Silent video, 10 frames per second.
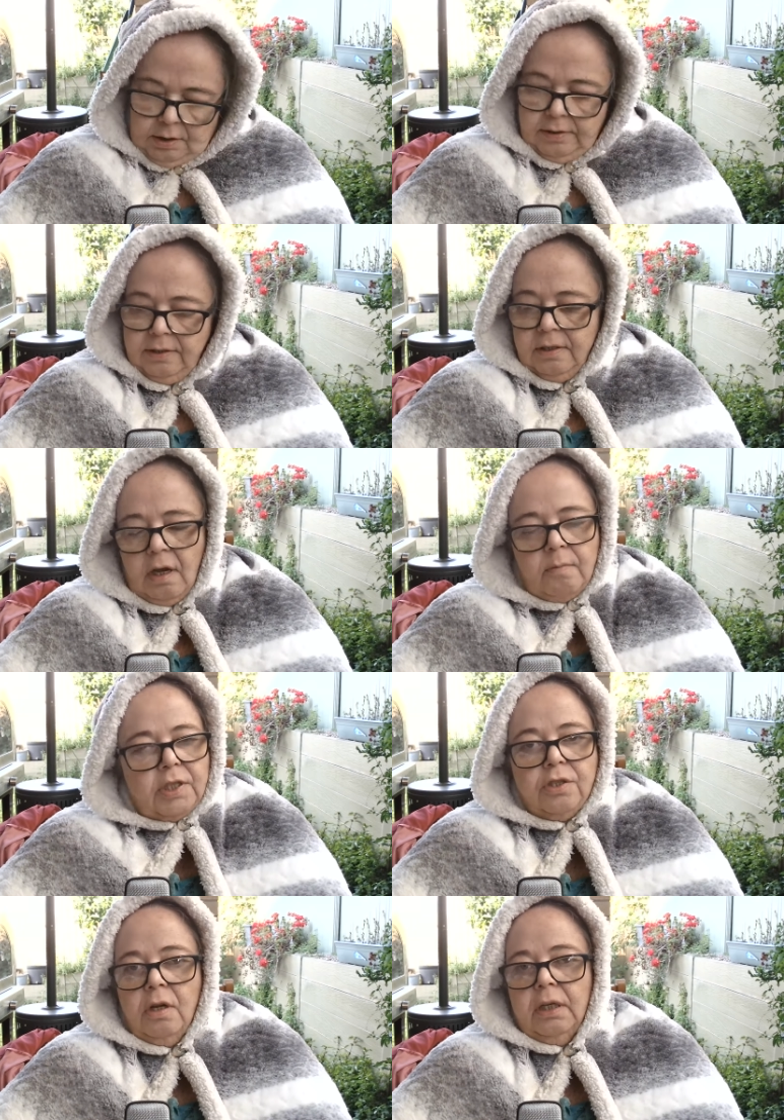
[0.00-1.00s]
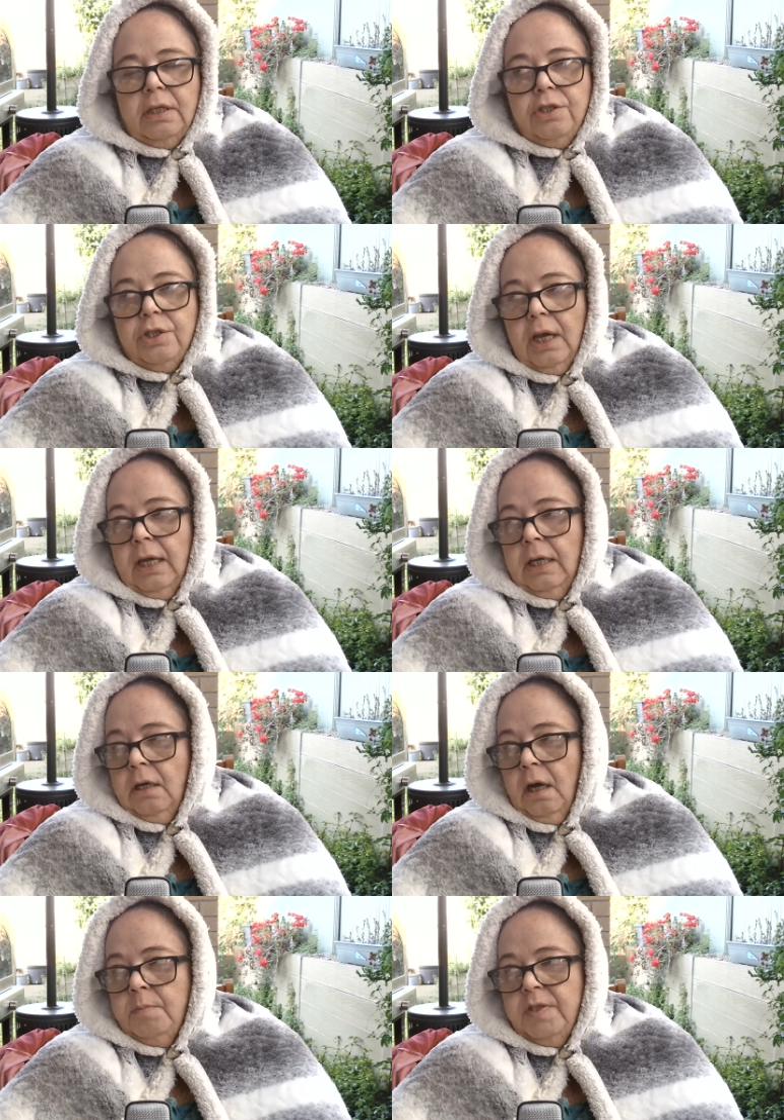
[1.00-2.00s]
so much knowledge,
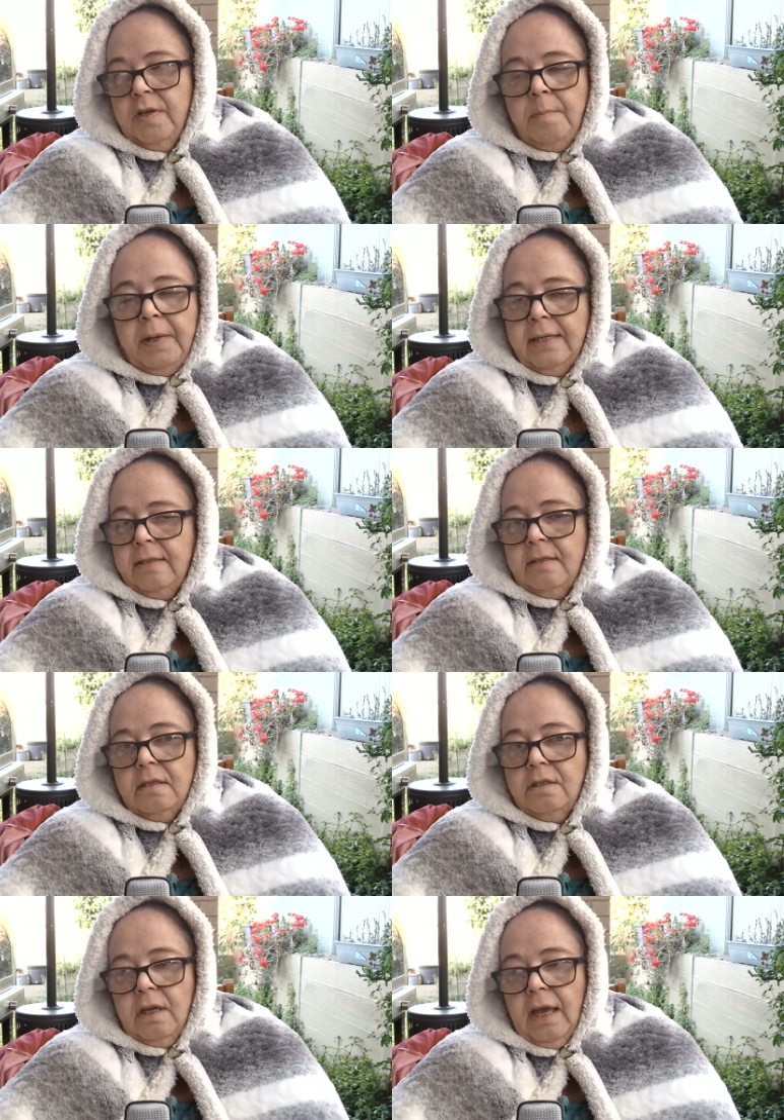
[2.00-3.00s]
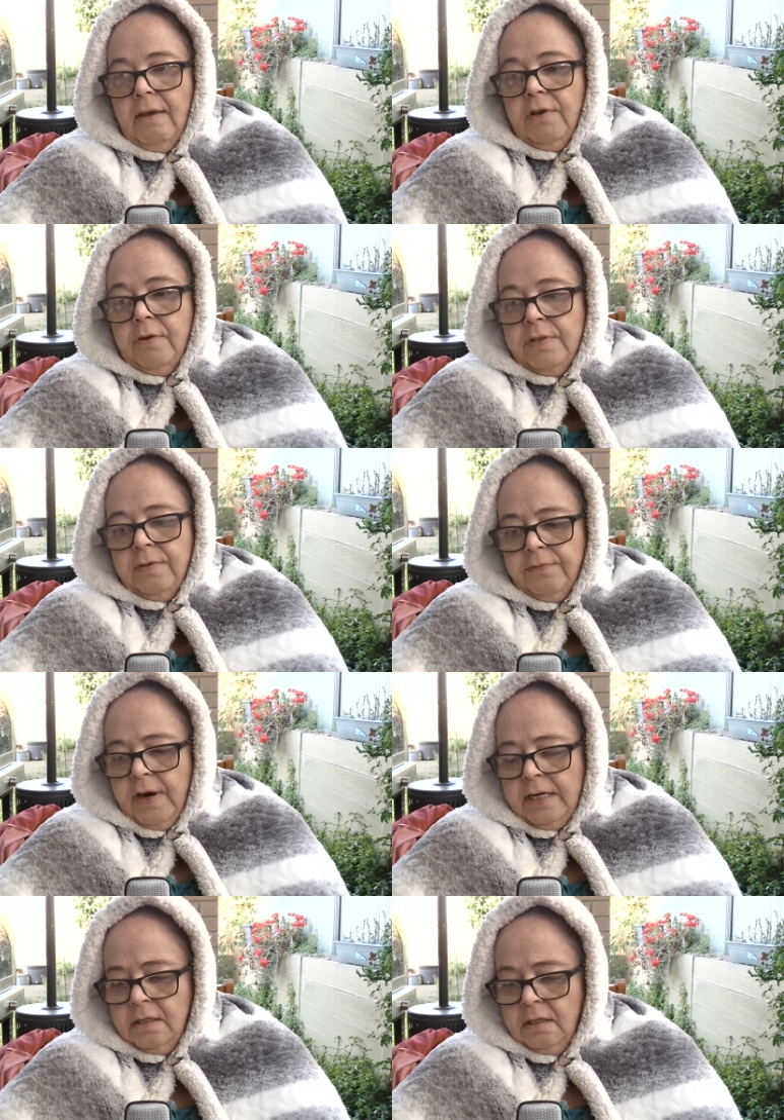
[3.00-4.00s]
and I'm so blessed to have her as a
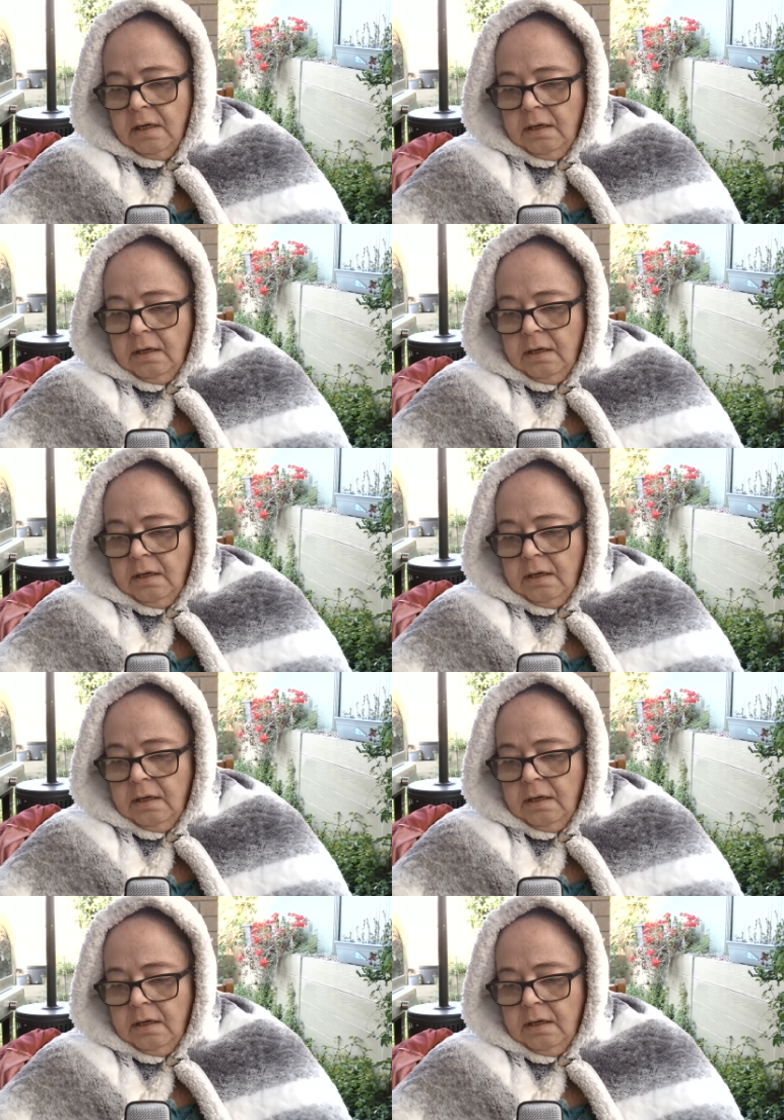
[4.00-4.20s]
friend.